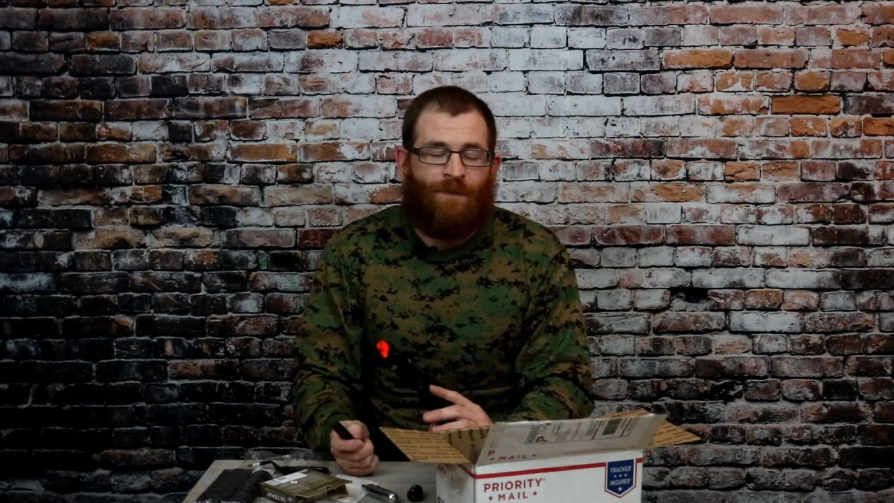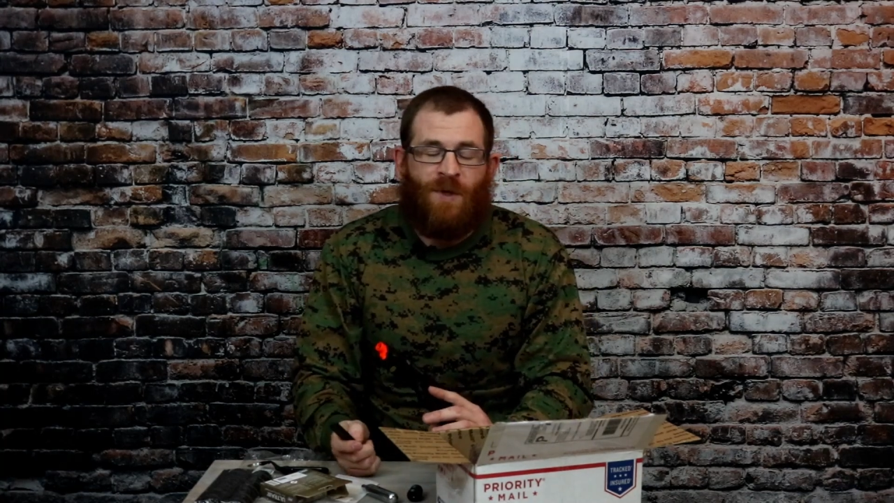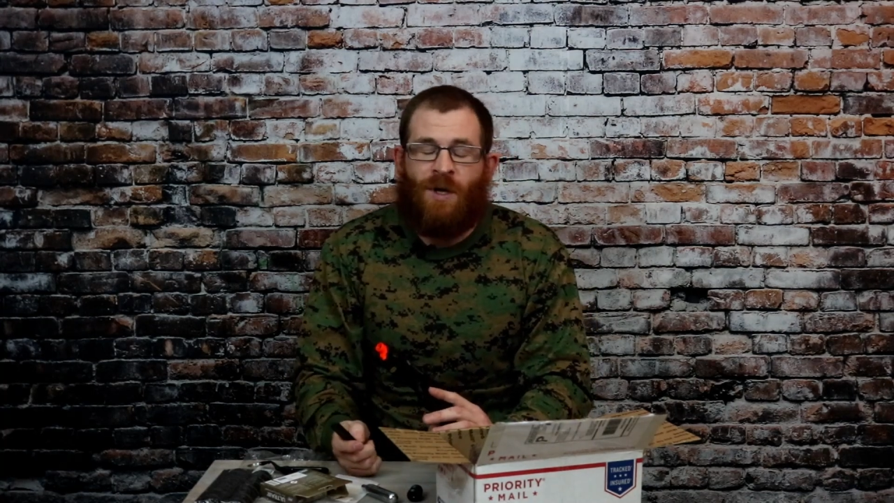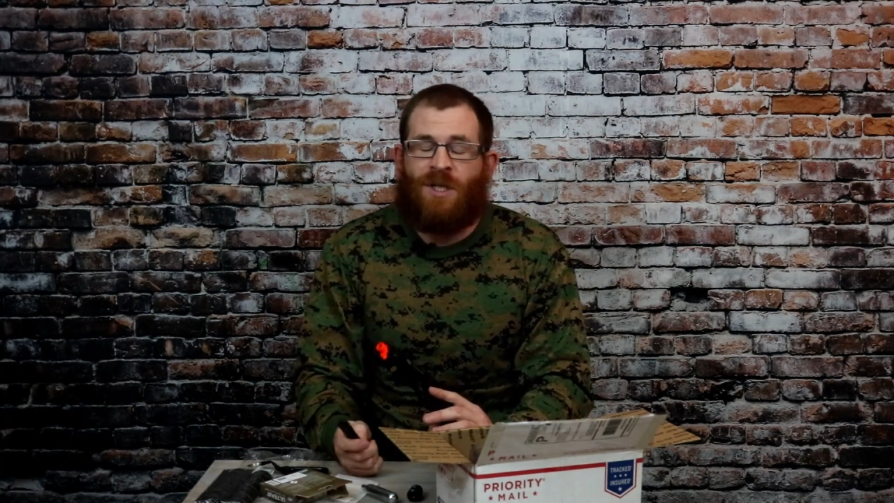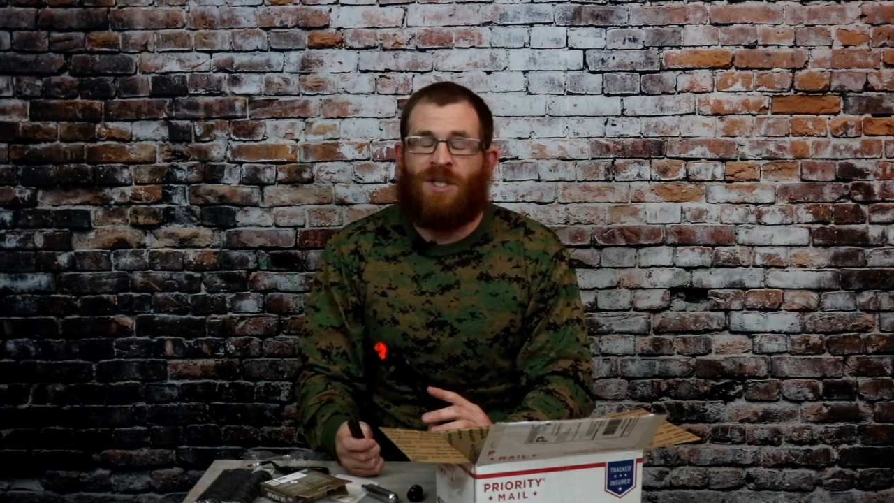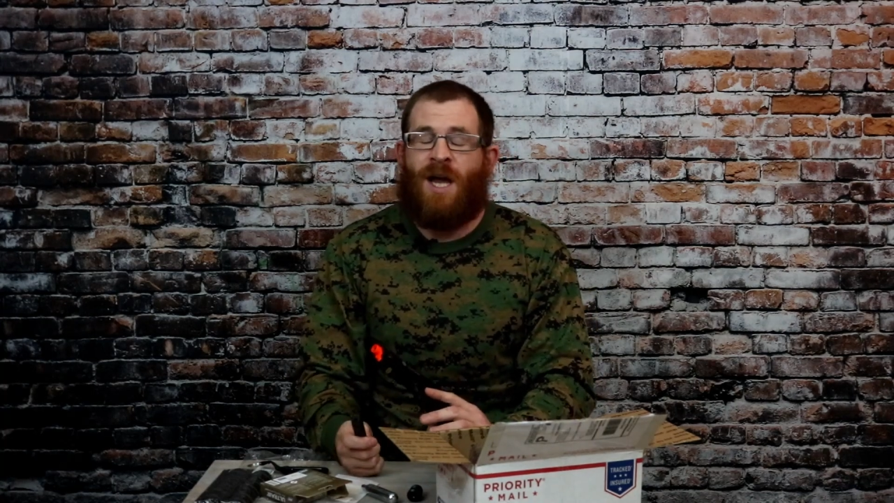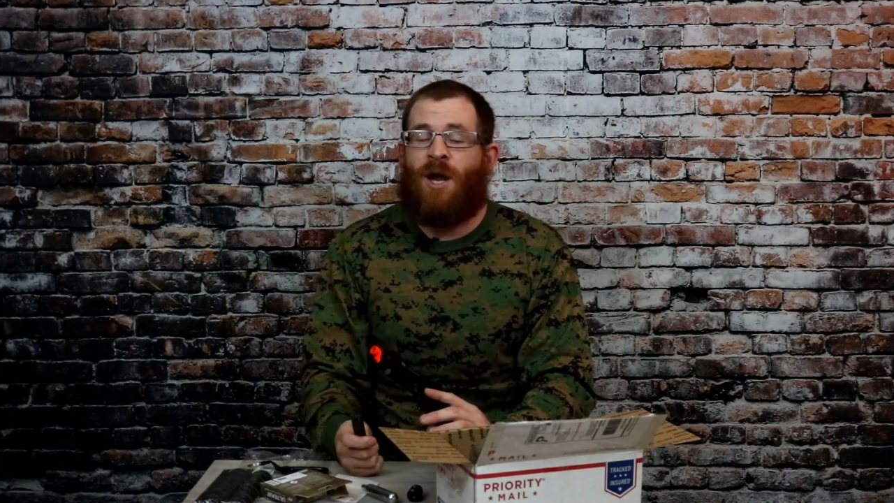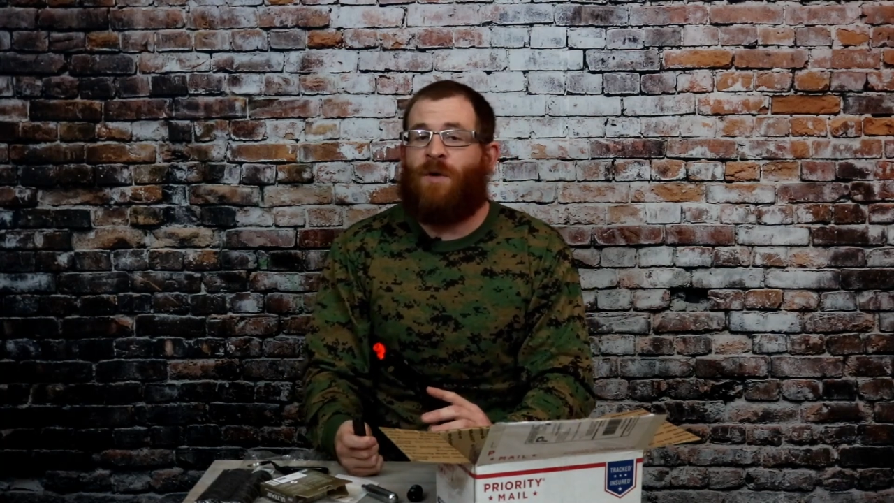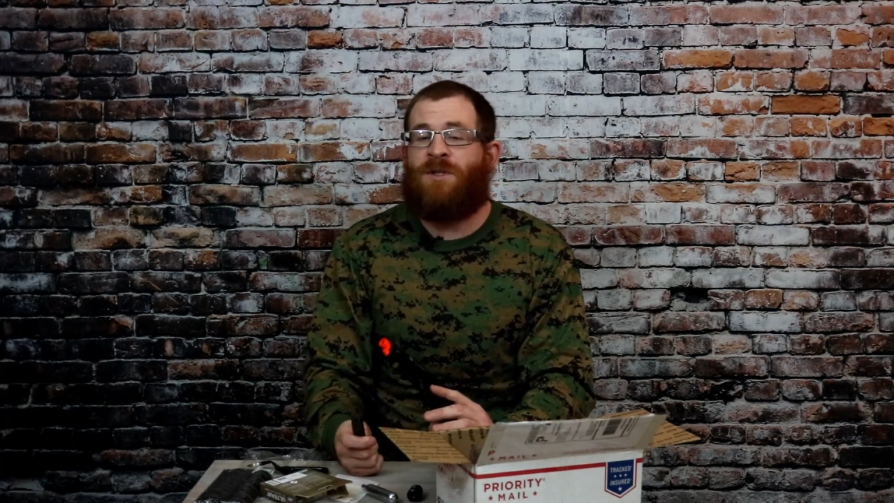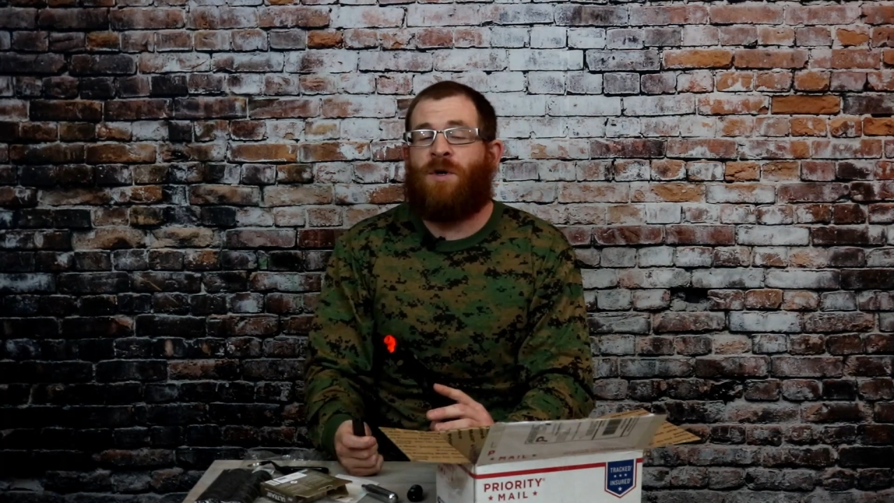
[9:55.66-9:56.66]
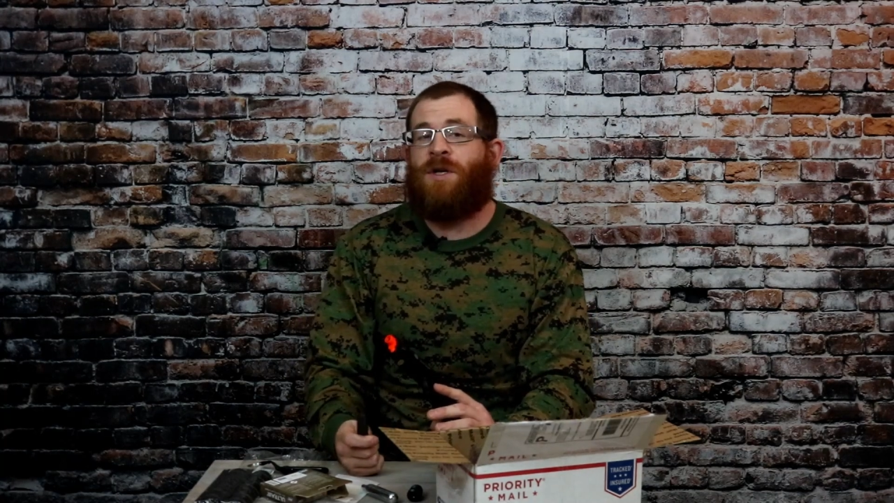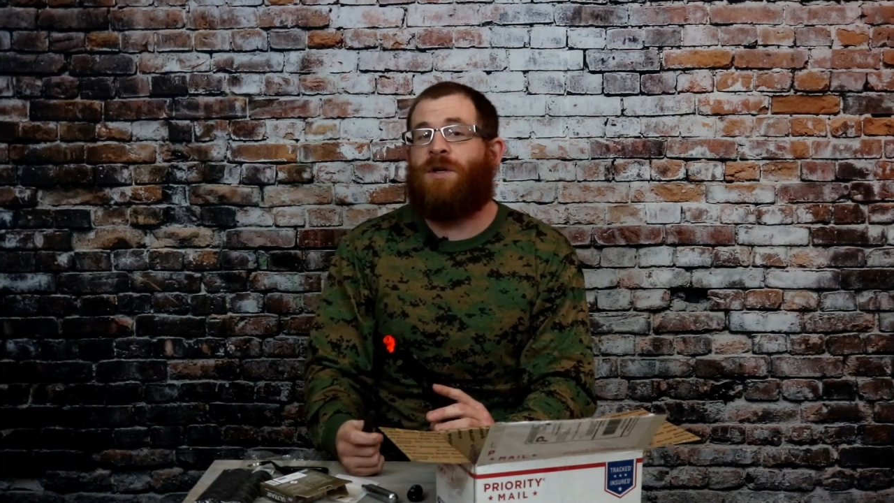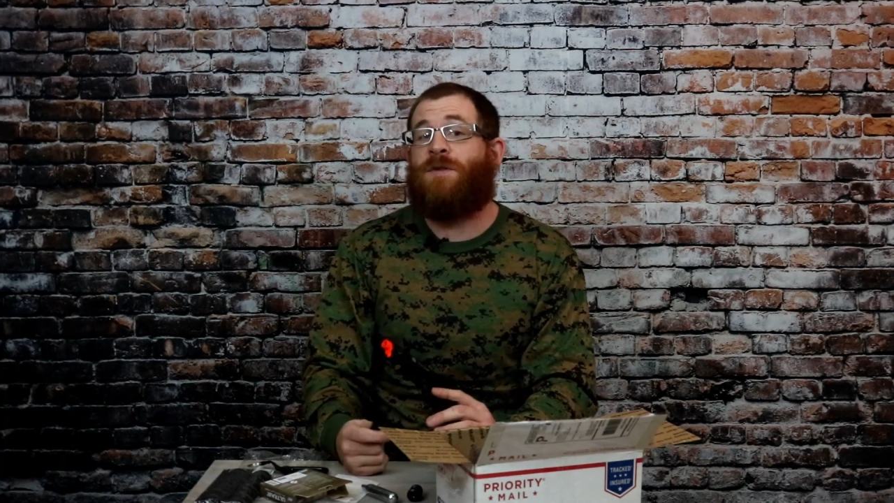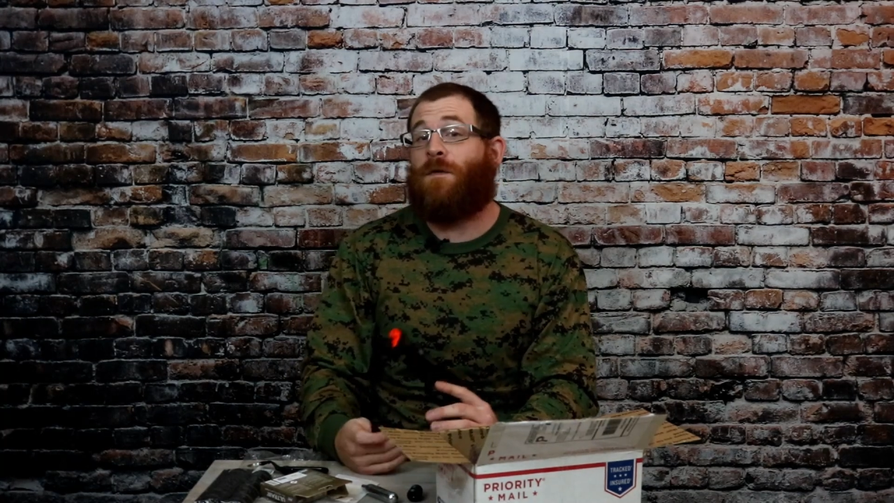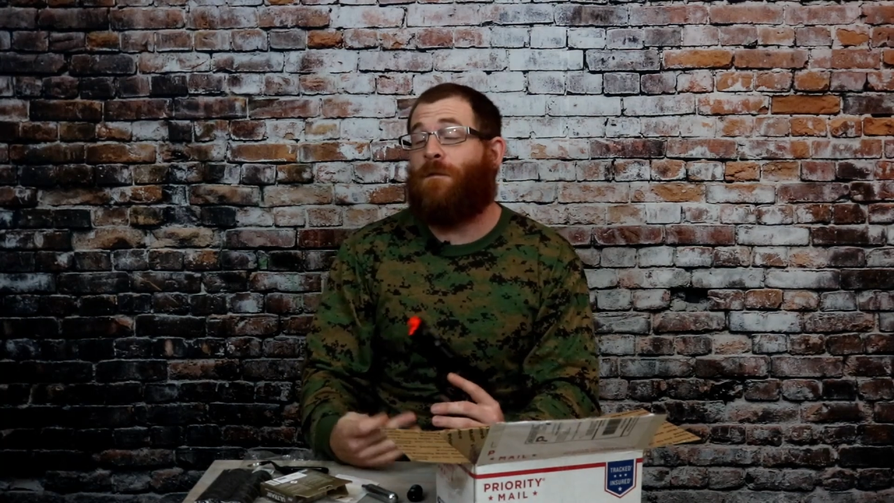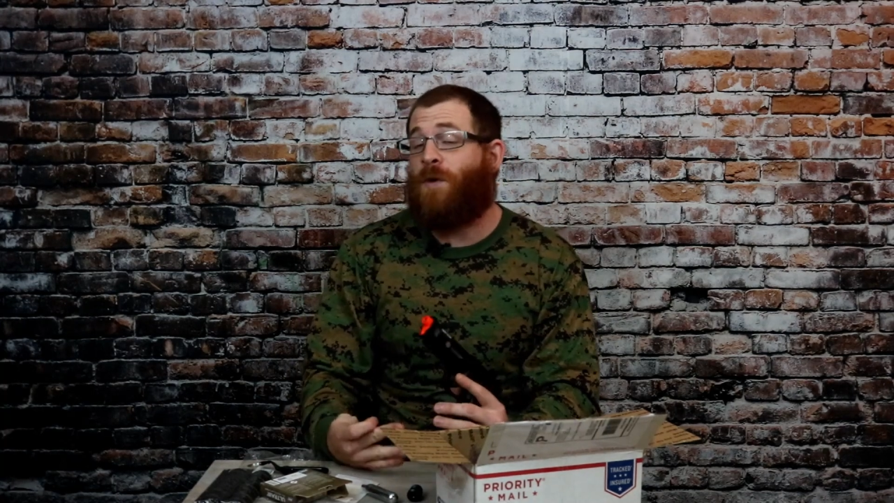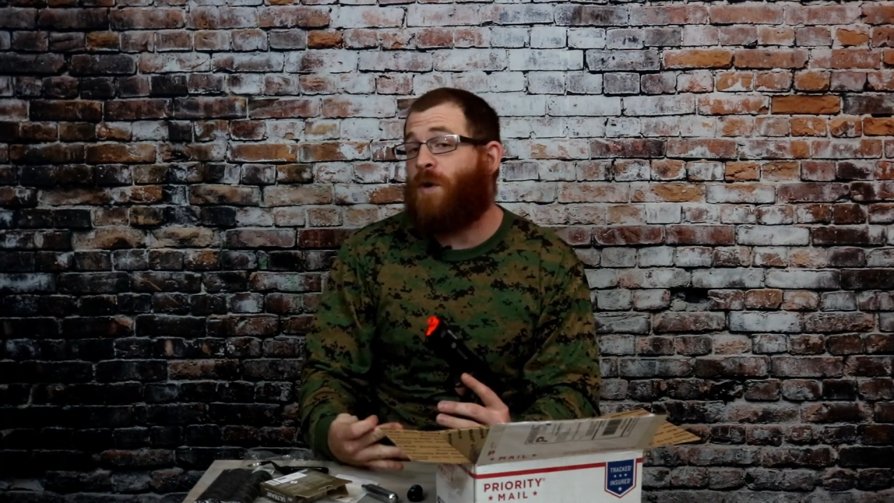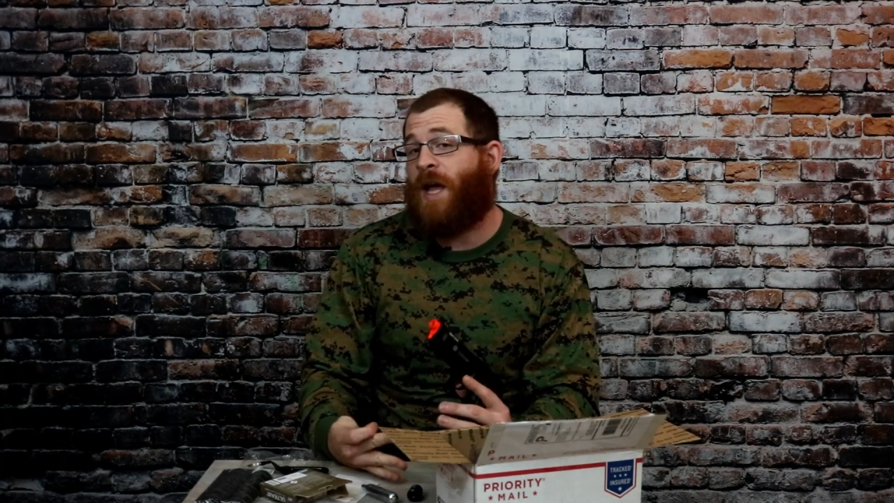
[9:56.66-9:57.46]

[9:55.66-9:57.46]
because you're not always going to use a full